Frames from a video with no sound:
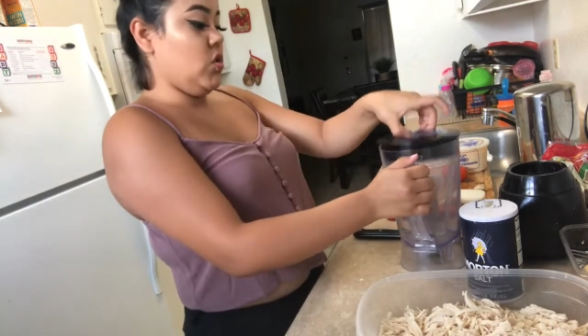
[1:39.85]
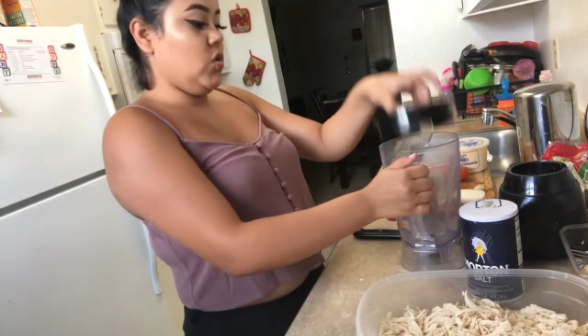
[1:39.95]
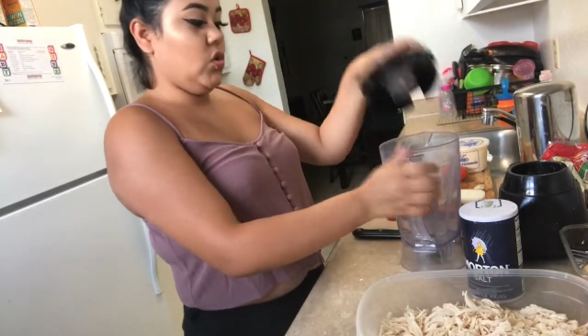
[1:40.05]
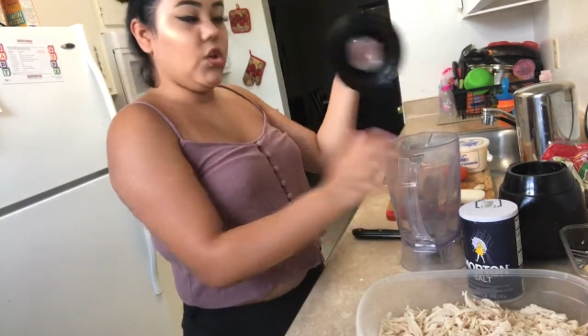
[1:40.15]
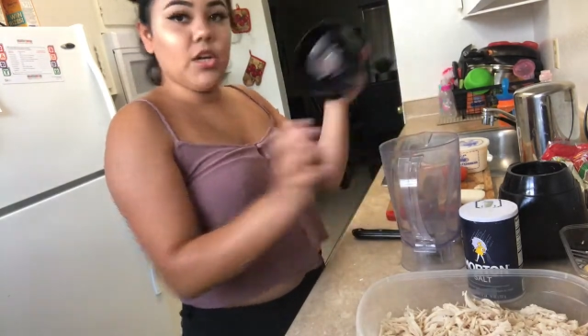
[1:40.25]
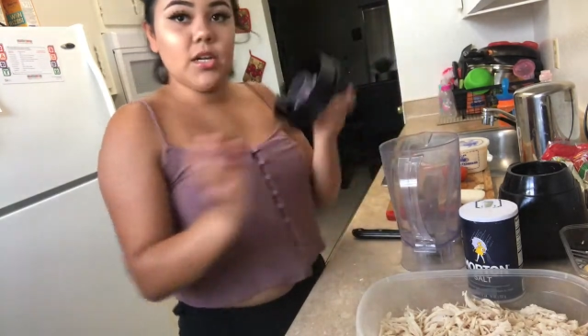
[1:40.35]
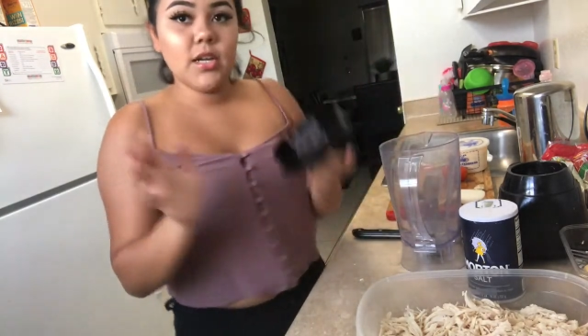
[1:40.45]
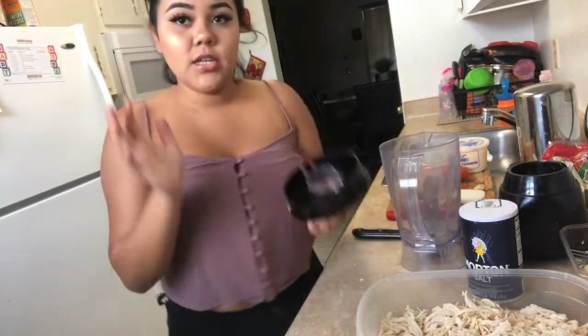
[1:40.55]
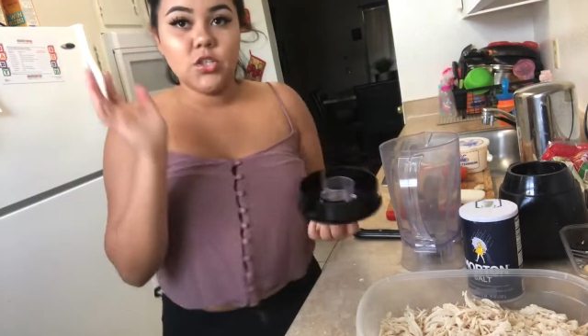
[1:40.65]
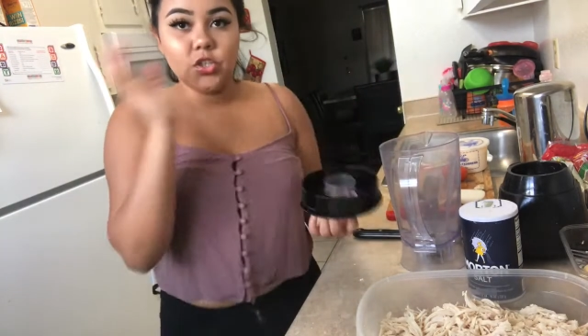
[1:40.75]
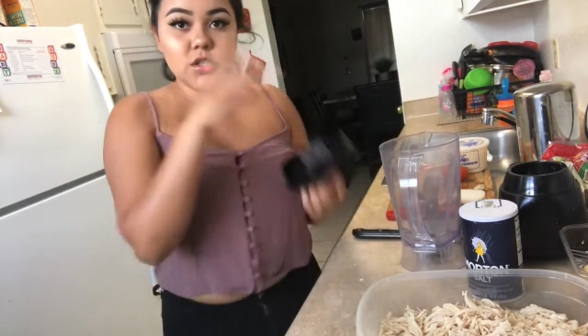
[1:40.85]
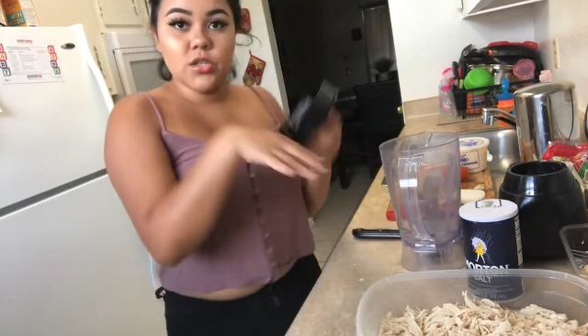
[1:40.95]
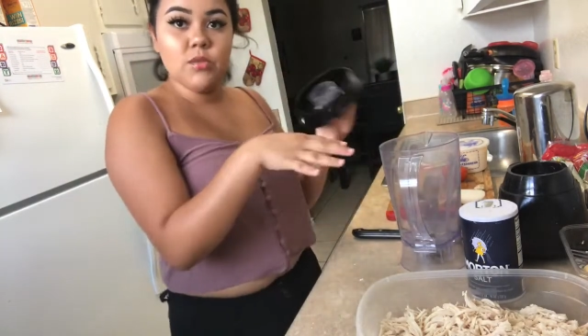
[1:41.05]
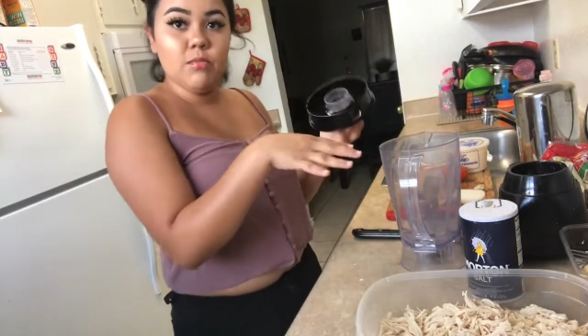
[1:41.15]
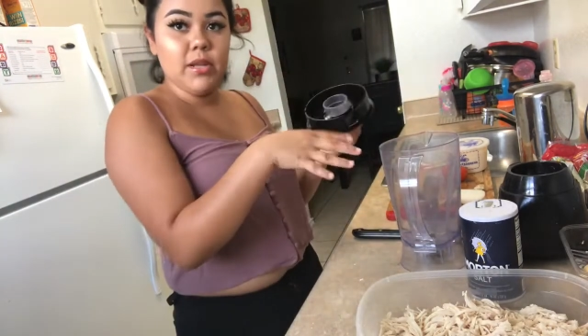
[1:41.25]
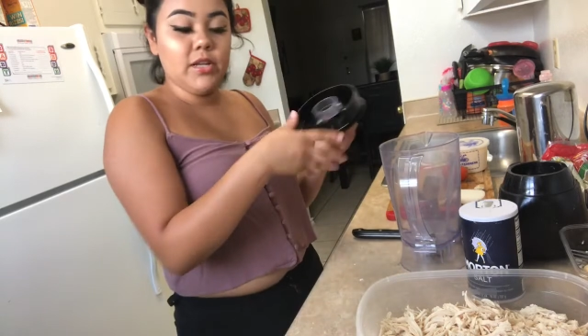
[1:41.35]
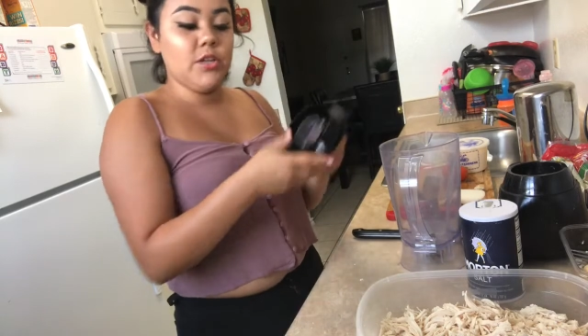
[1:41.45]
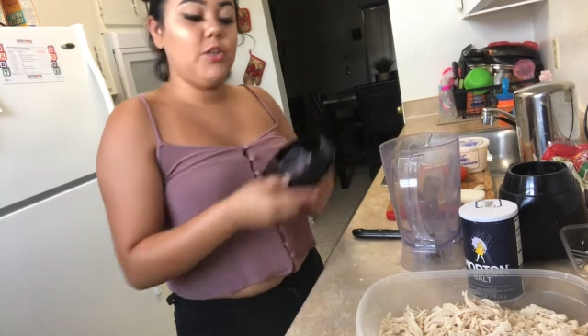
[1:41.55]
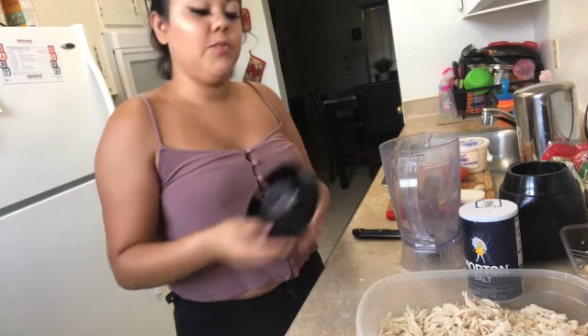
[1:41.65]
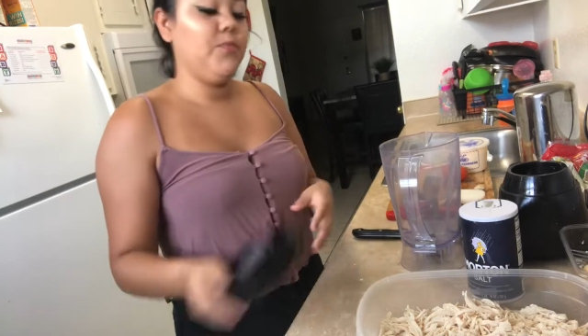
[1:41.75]
So you're gonna get your
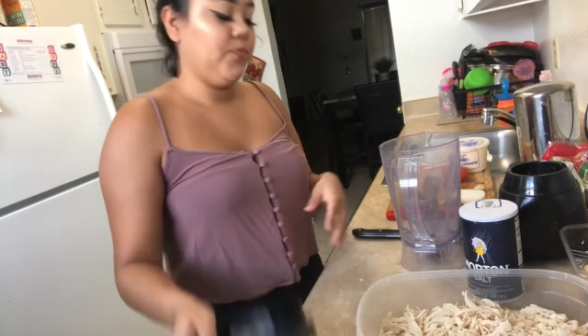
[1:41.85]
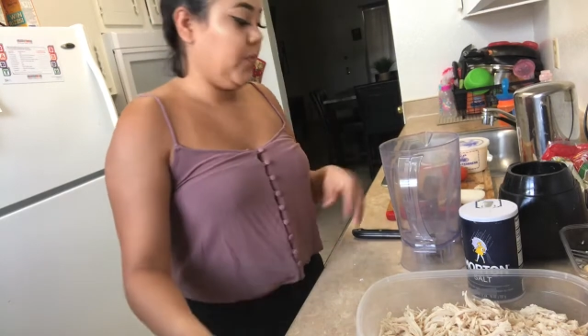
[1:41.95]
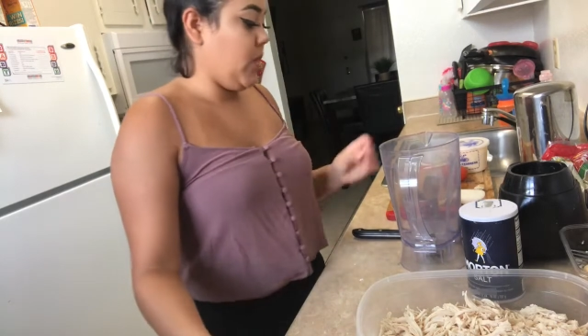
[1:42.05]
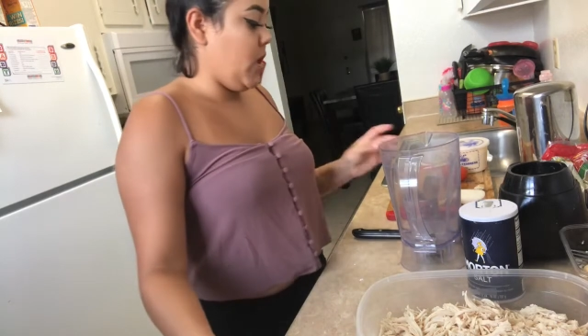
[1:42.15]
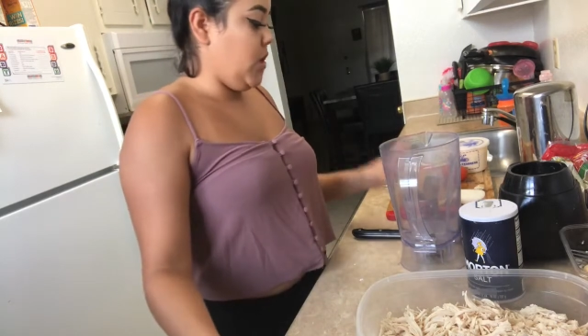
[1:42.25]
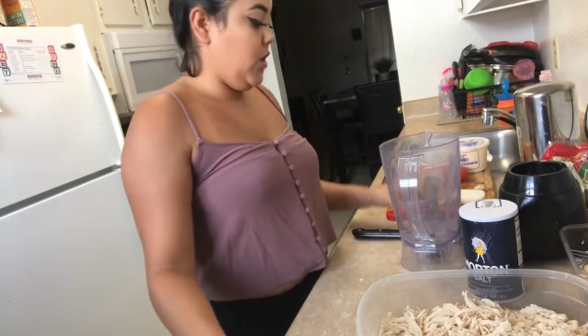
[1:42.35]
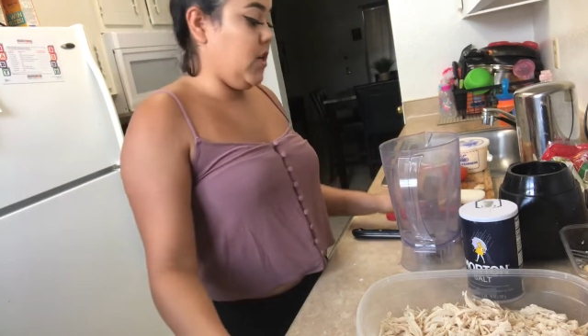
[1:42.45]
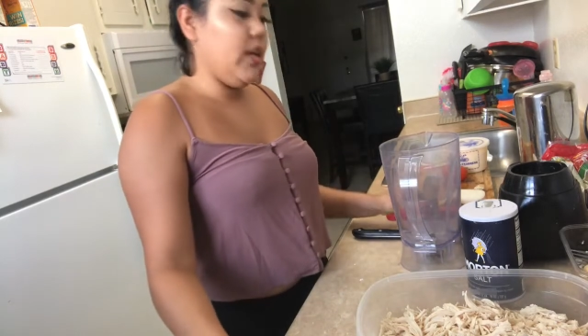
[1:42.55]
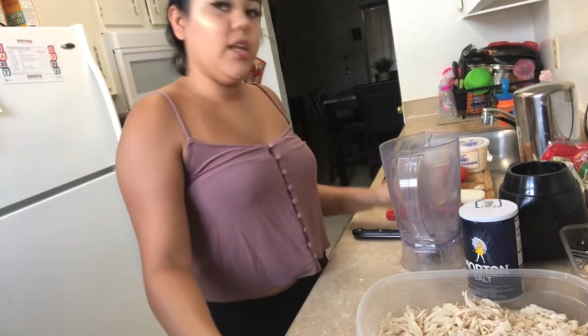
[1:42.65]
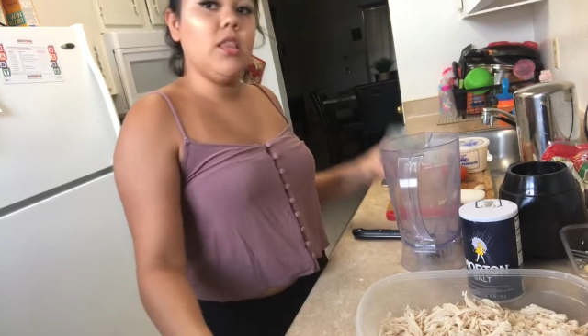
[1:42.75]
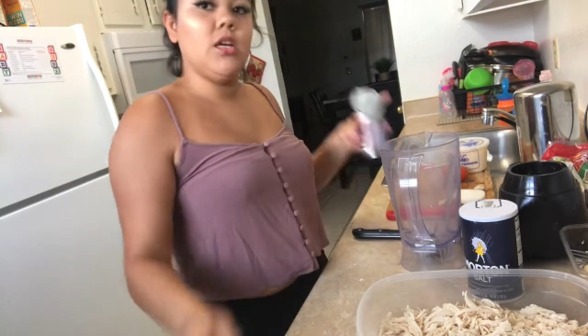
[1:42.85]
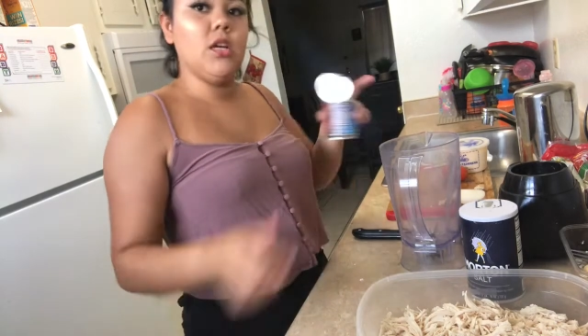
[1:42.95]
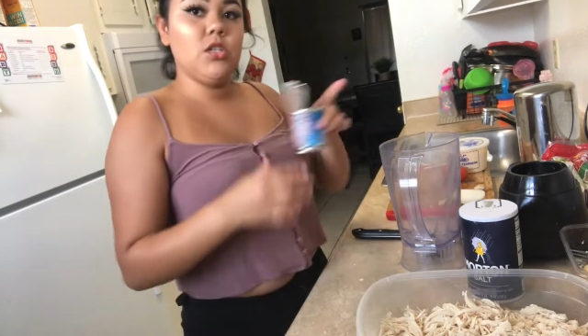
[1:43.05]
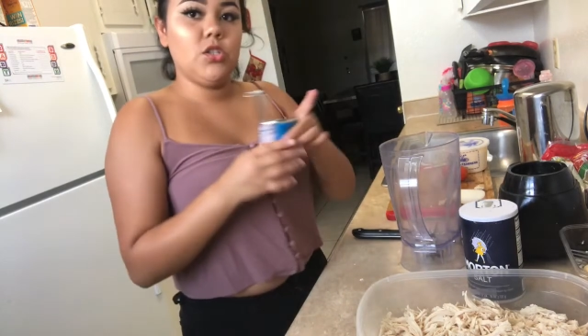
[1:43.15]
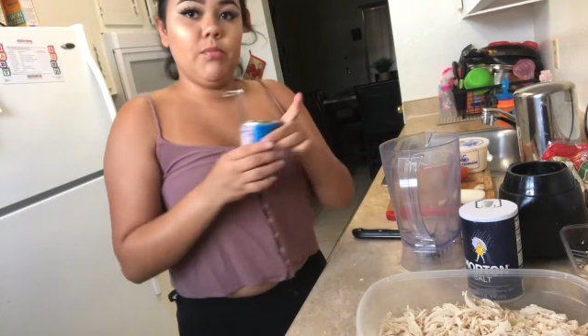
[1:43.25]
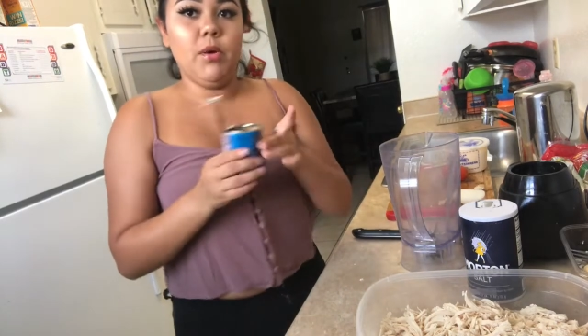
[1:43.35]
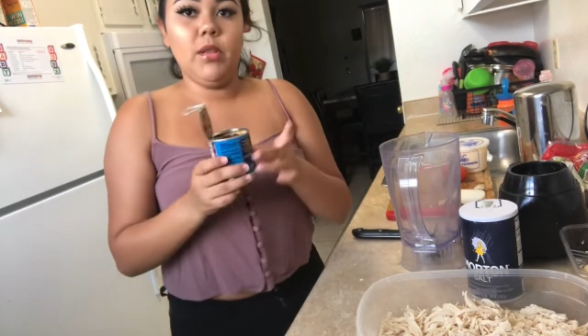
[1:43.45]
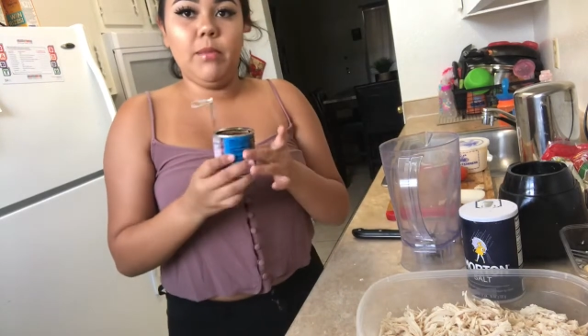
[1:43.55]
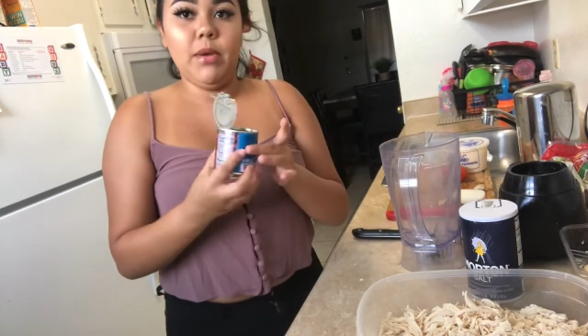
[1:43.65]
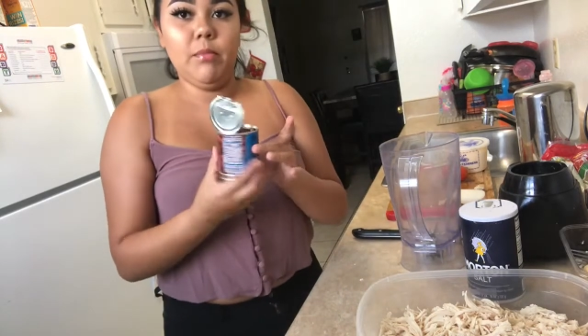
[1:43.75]
blender, you're gonna get the
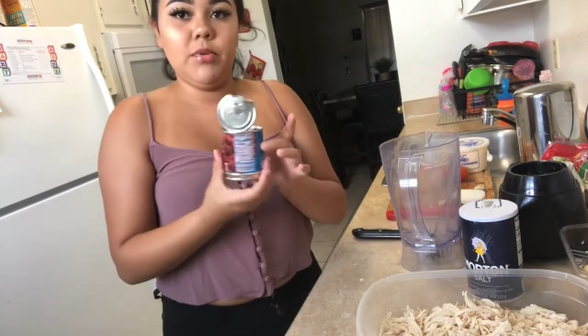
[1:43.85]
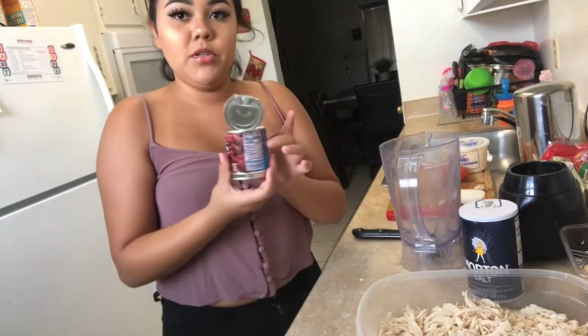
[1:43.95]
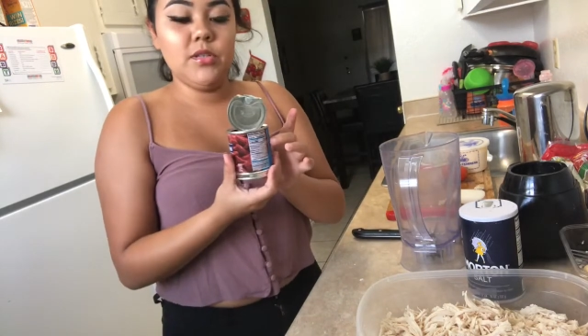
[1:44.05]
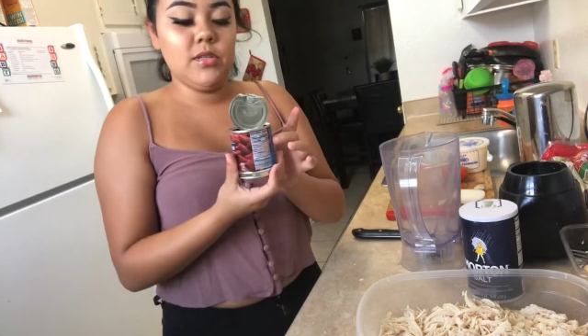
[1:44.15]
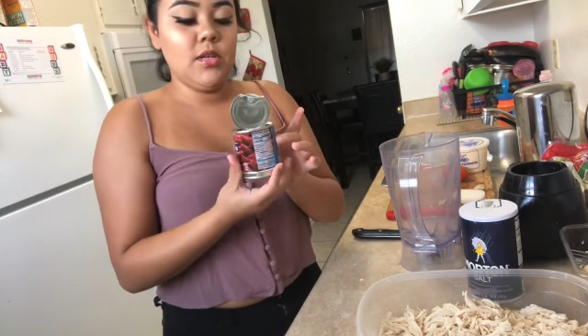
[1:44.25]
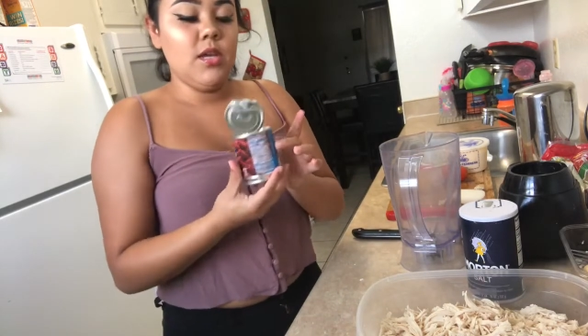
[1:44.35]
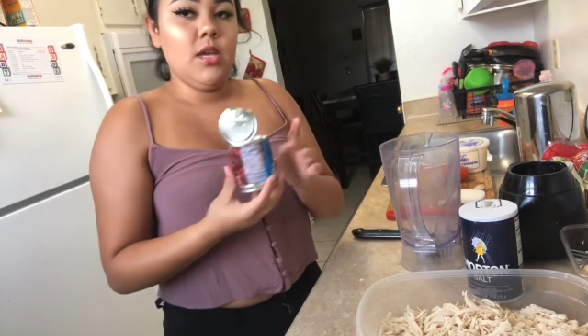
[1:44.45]
chipotle peppers.